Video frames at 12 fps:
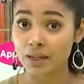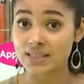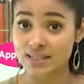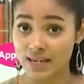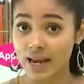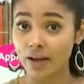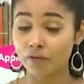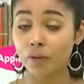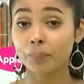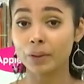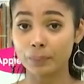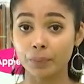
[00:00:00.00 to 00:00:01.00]
must say,
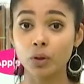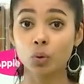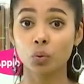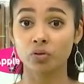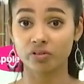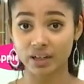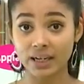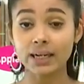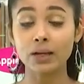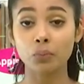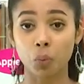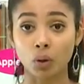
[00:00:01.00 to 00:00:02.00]
for people who
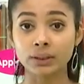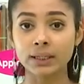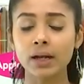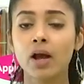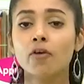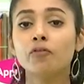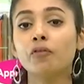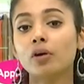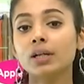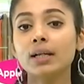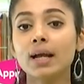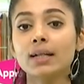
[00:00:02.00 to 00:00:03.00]
really want it.
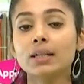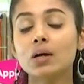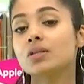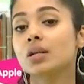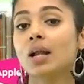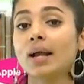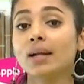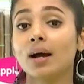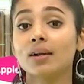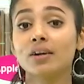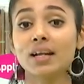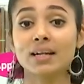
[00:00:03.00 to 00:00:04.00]

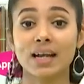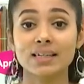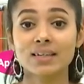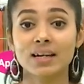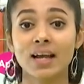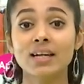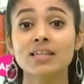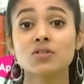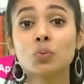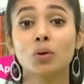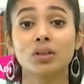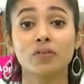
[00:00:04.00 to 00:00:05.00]
49,999
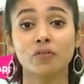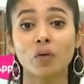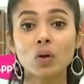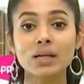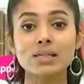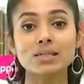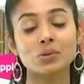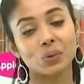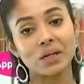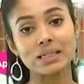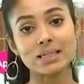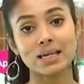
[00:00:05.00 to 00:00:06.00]
is what the phone is
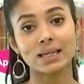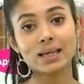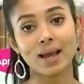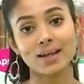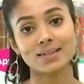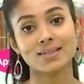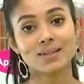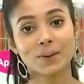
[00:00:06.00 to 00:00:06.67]
retailing at.